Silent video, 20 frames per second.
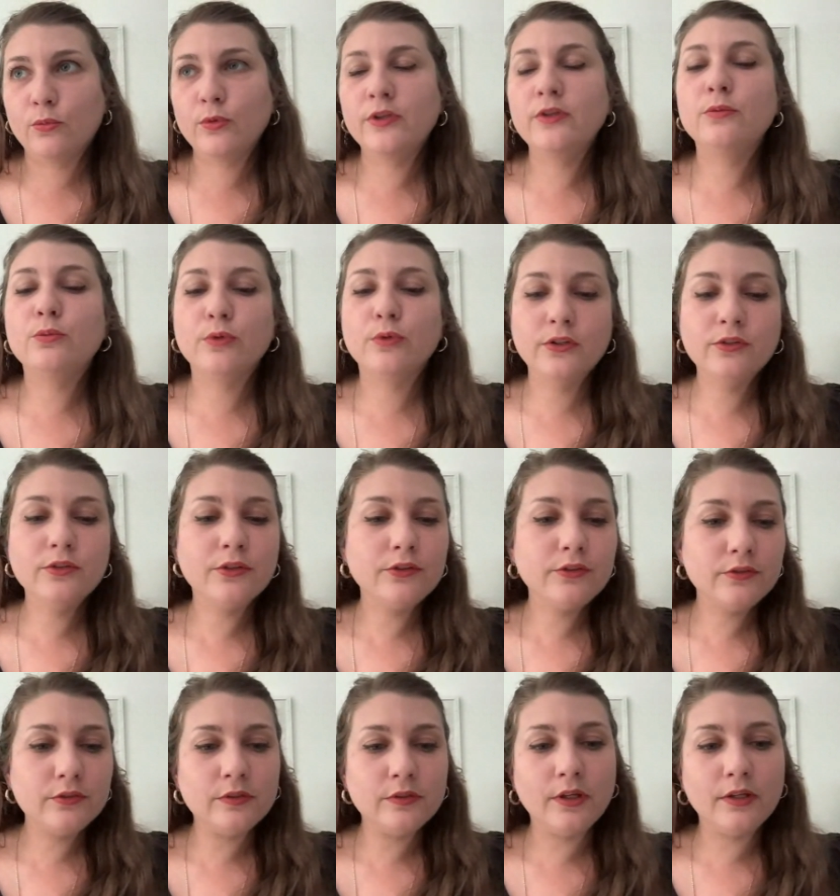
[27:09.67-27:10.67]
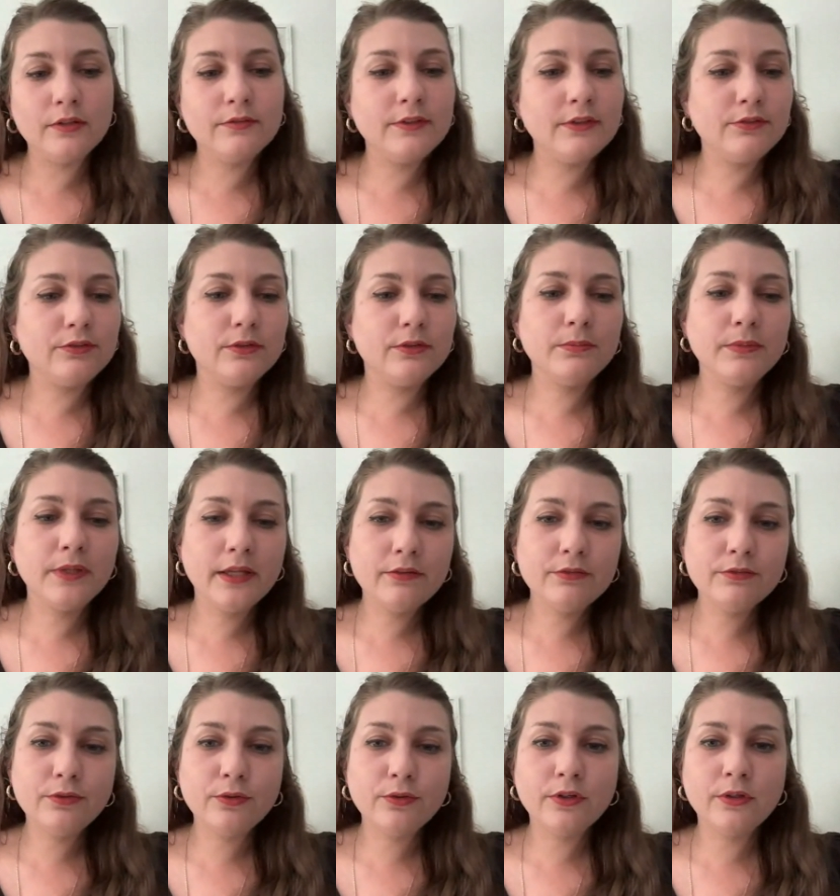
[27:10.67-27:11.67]
we researched a lot of different
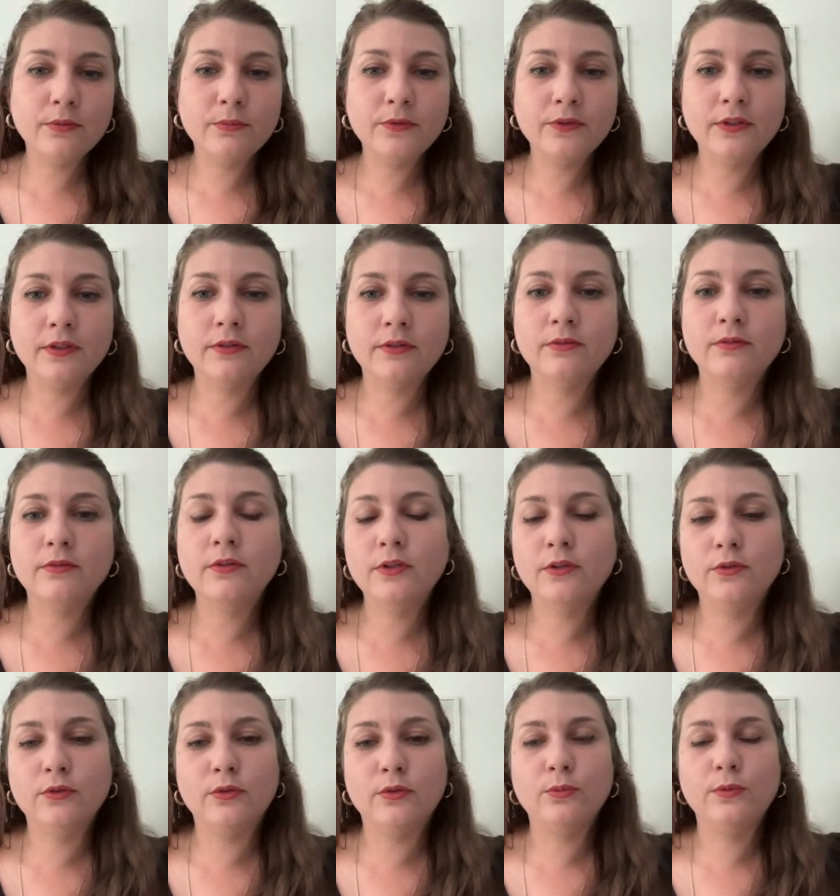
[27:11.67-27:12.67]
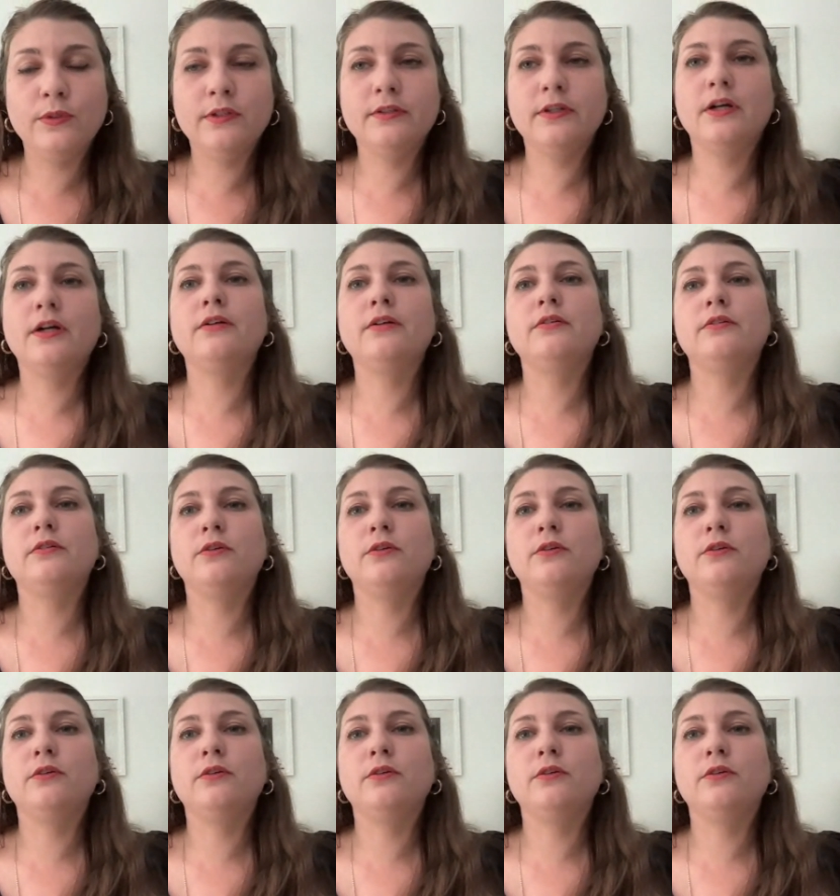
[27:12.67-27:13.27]
platforms and you know we thought